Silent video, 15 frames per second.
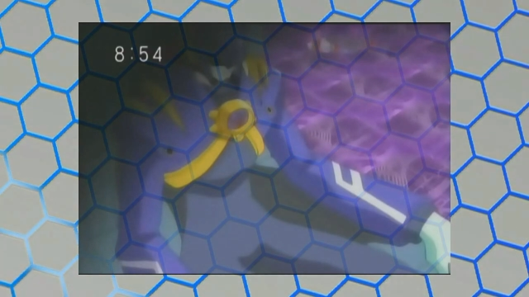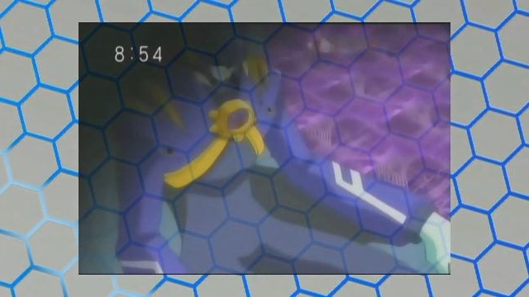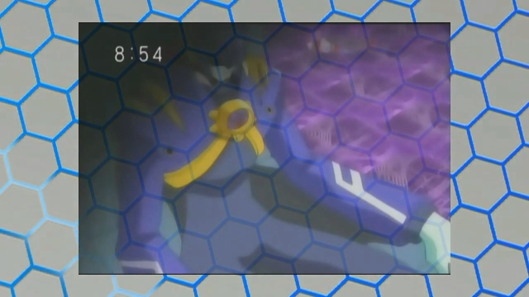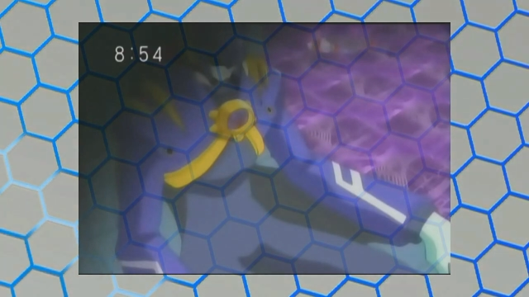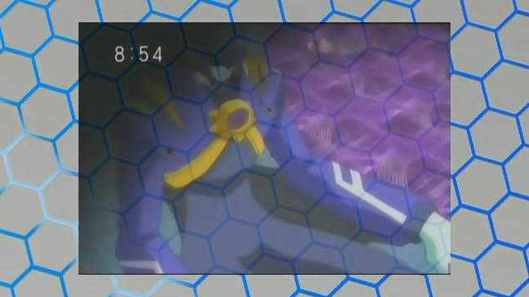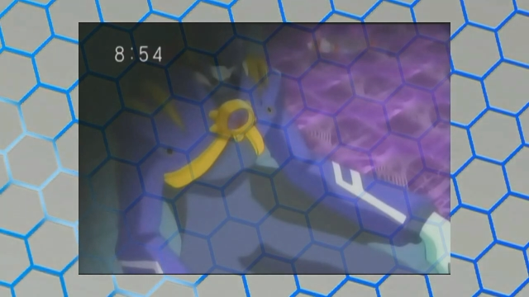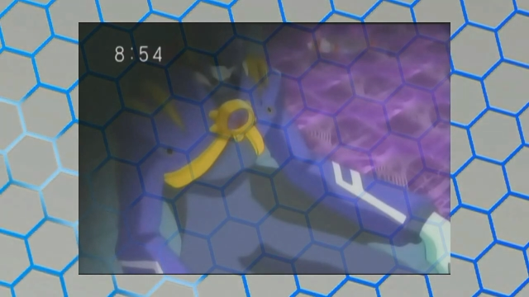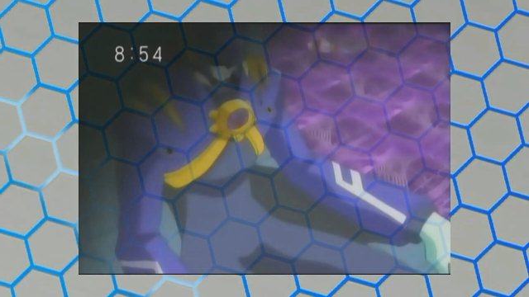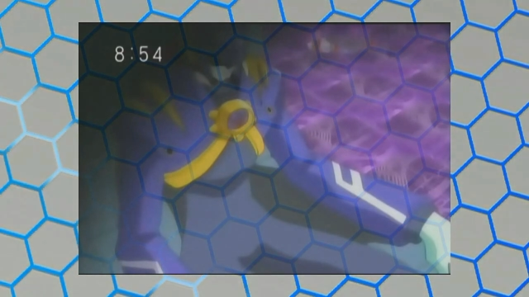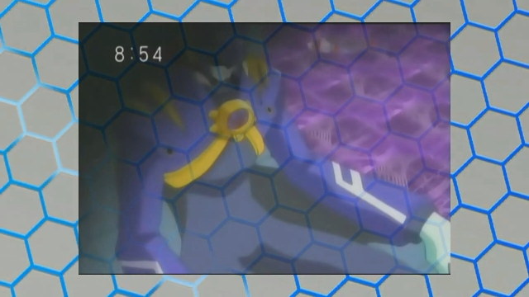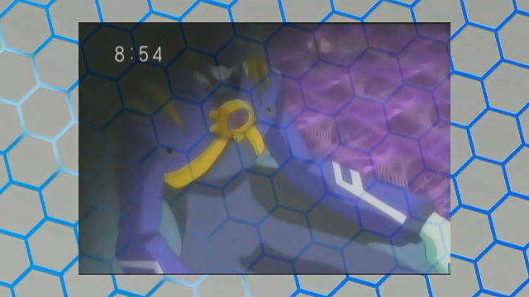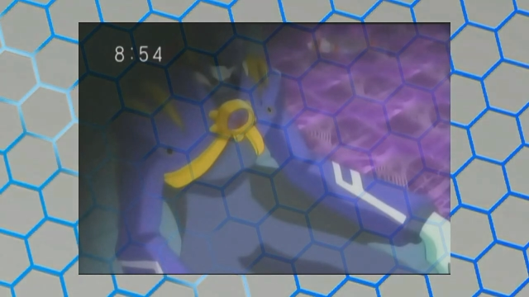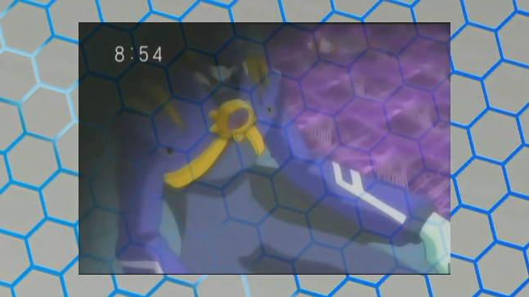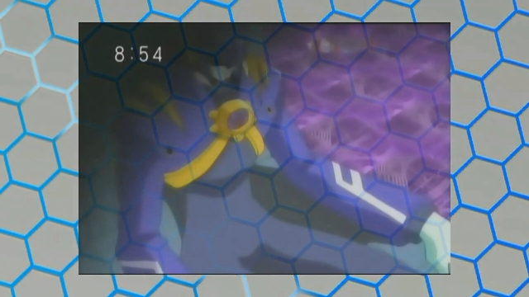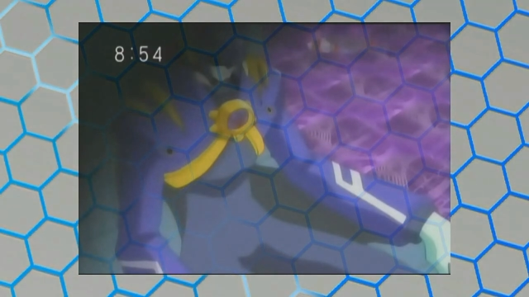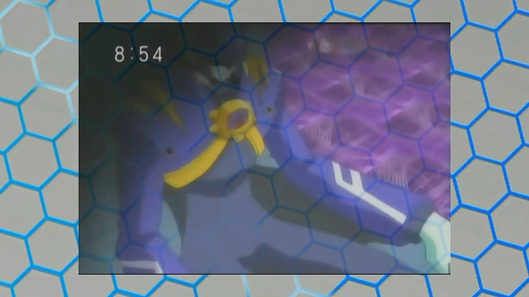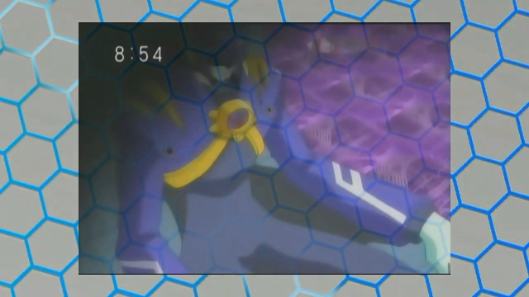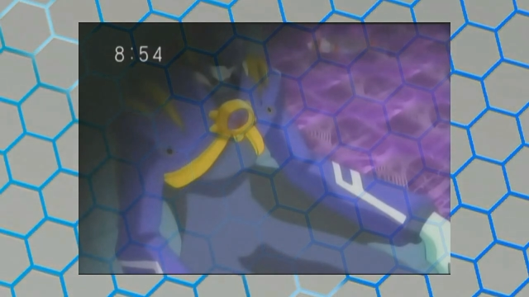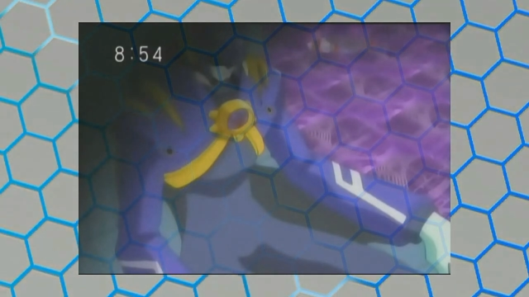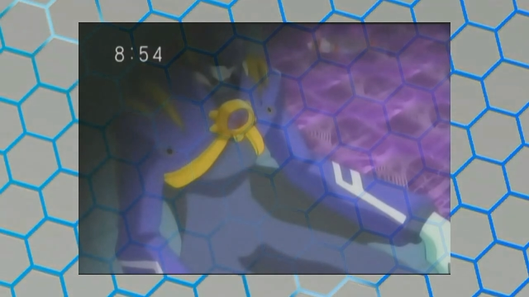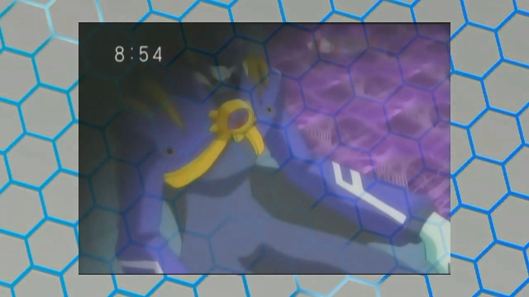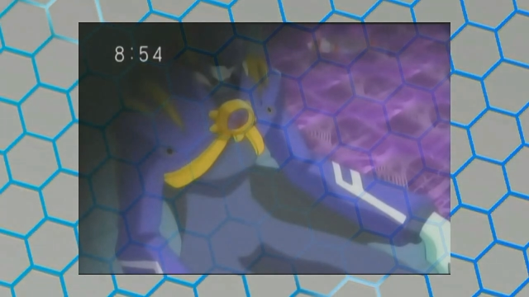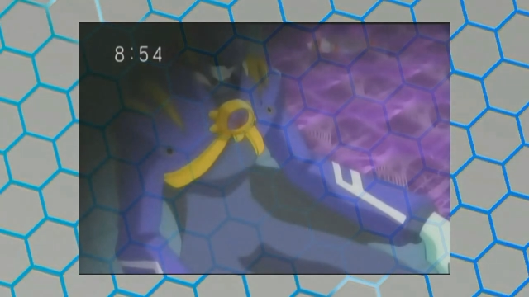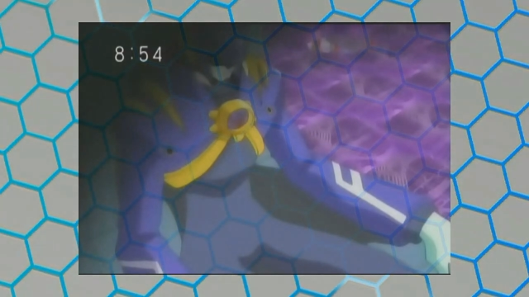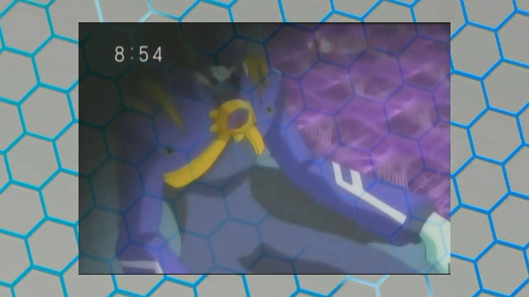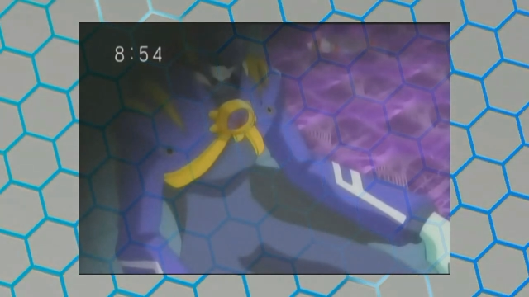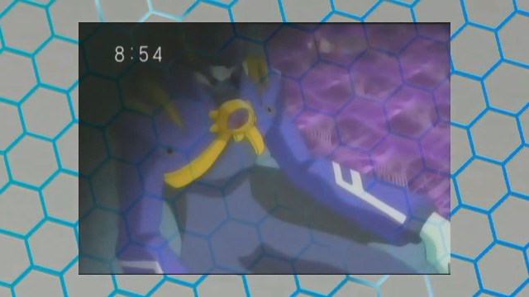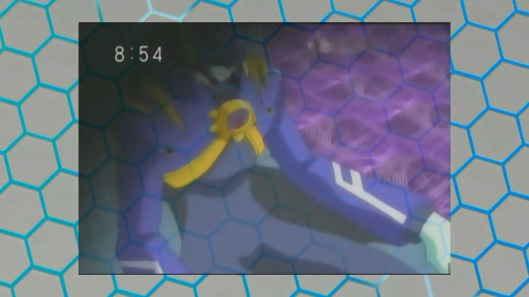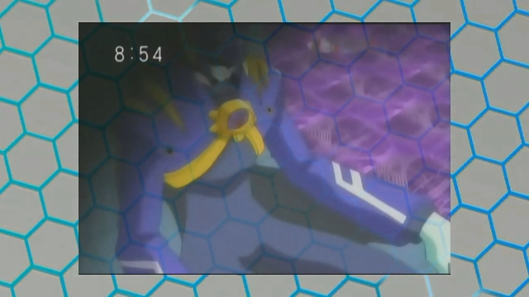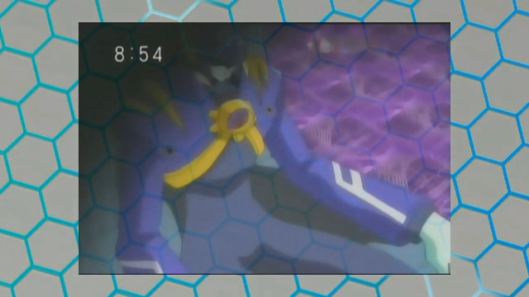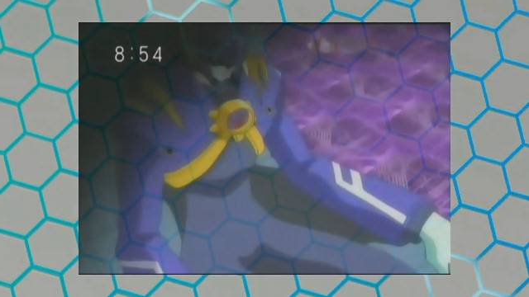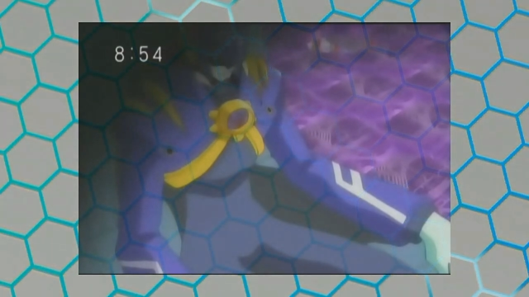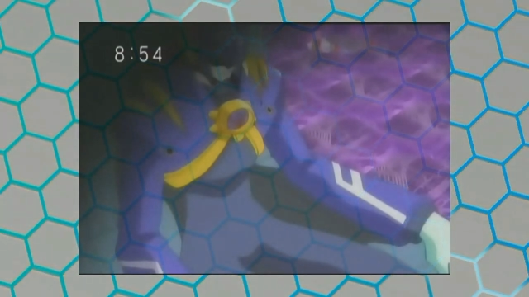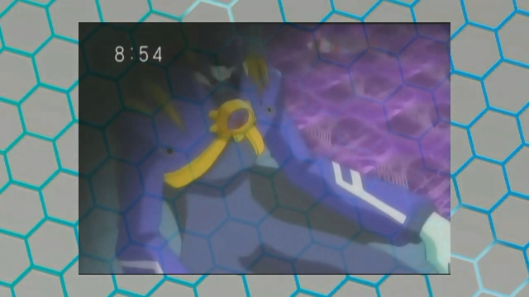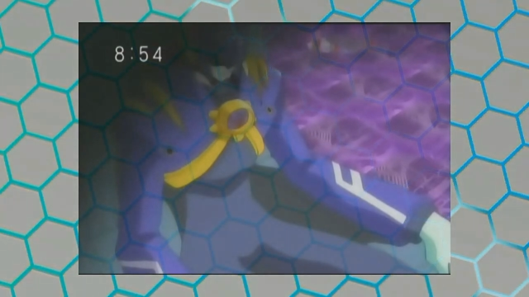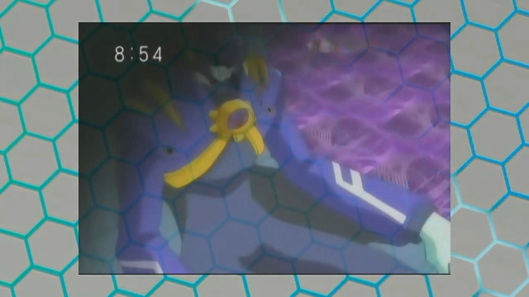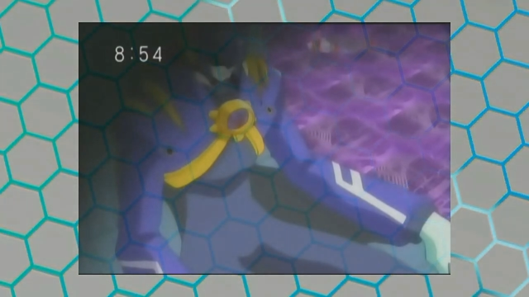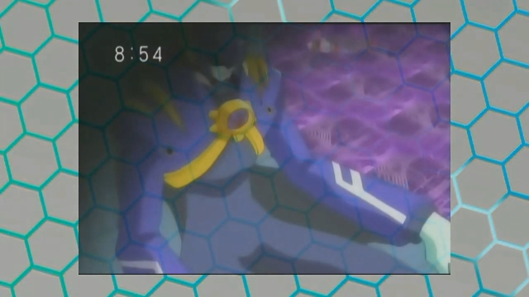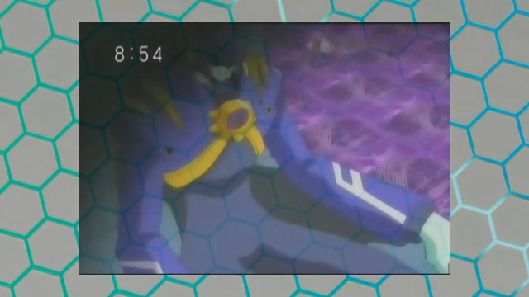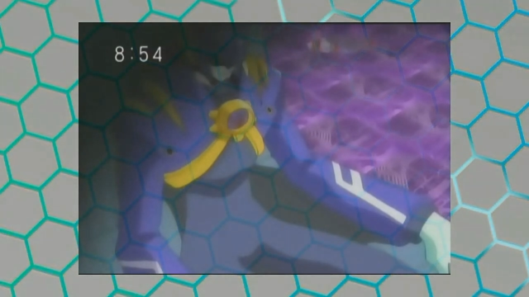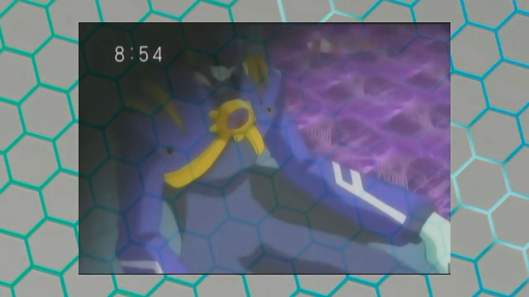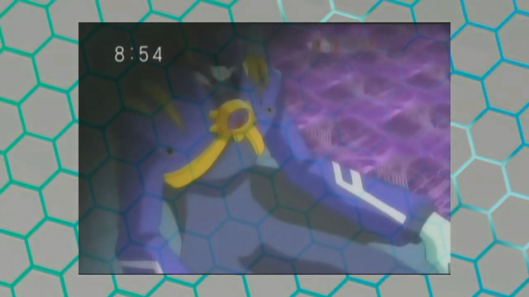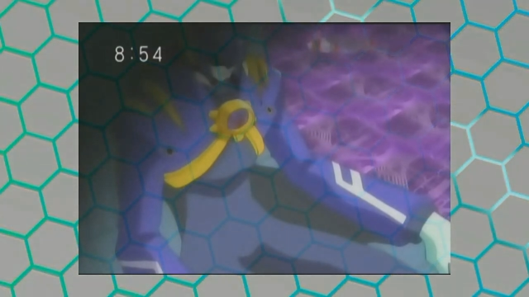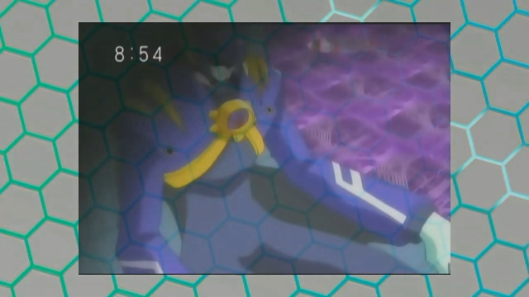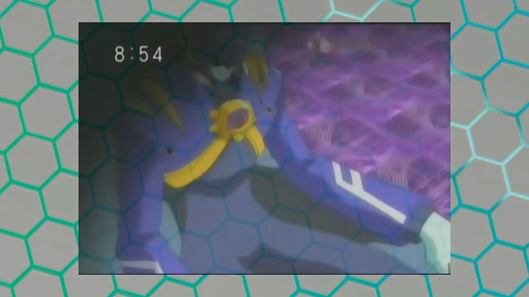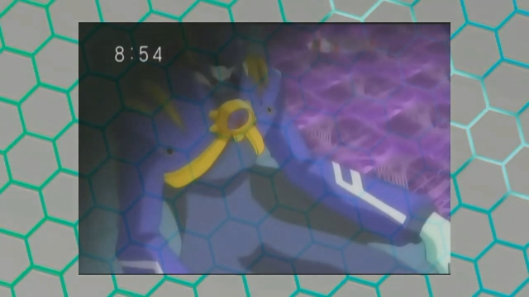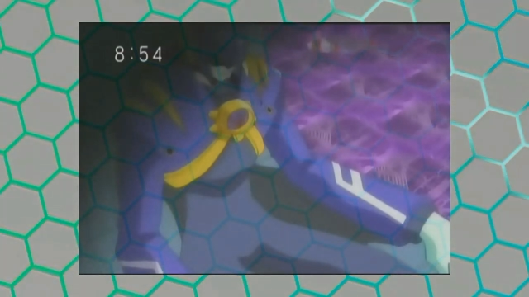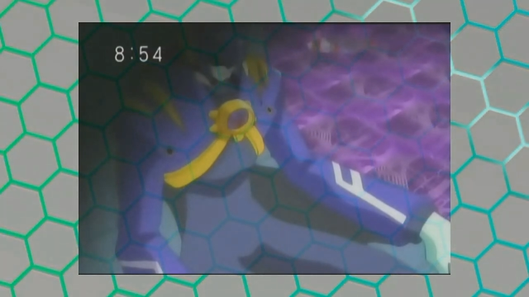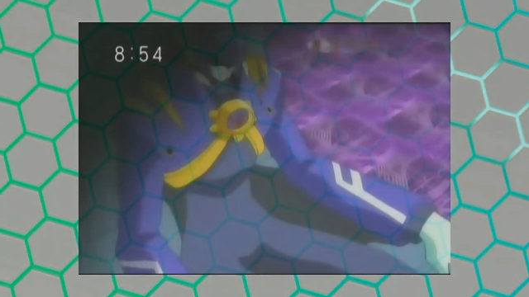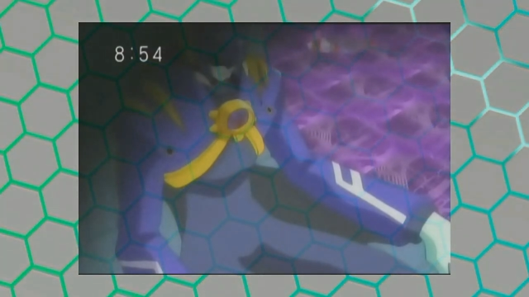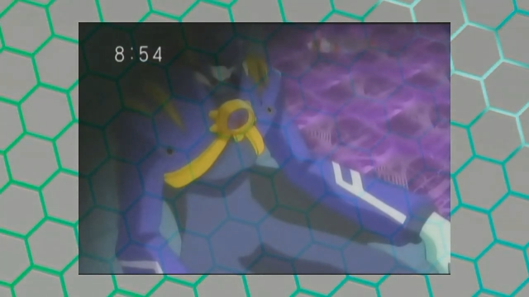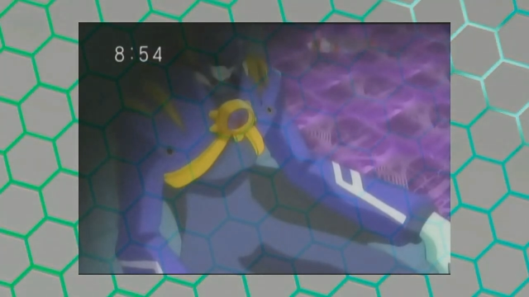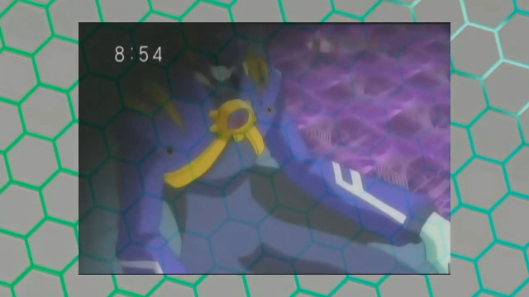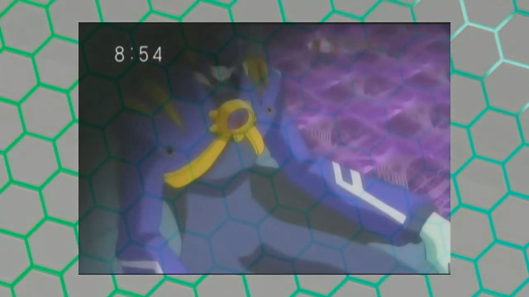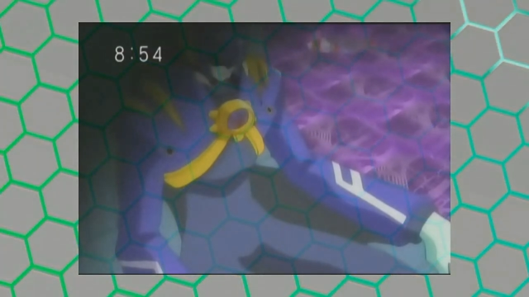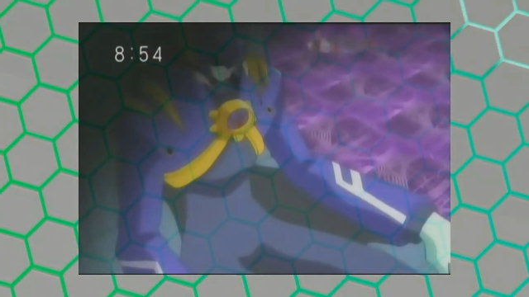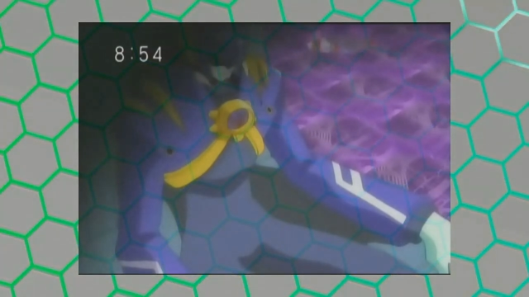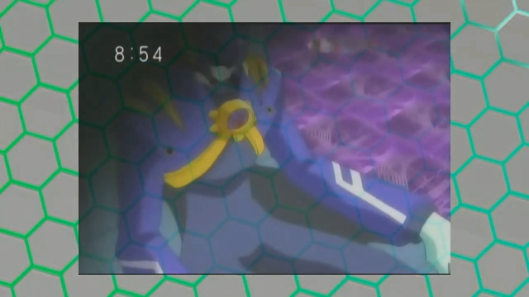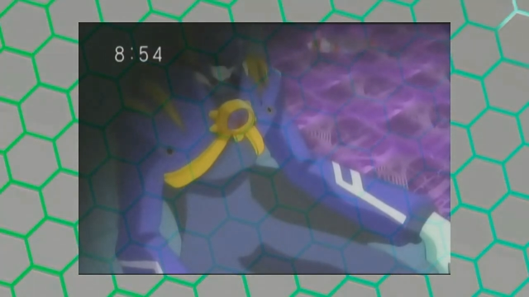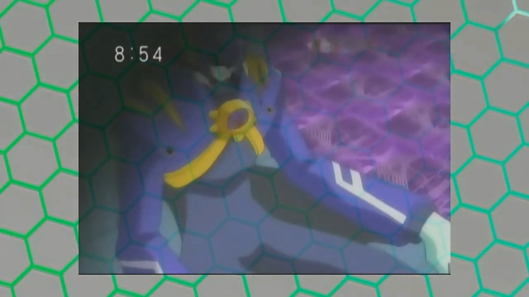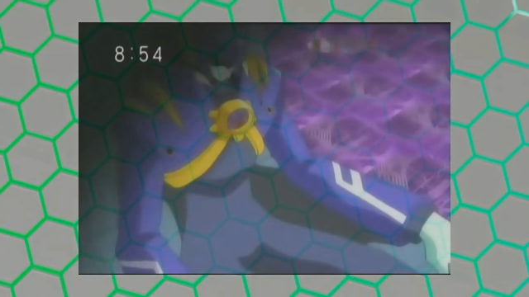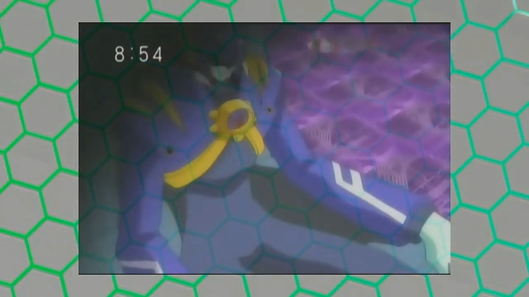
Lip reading: Nobody's mouth can be seen.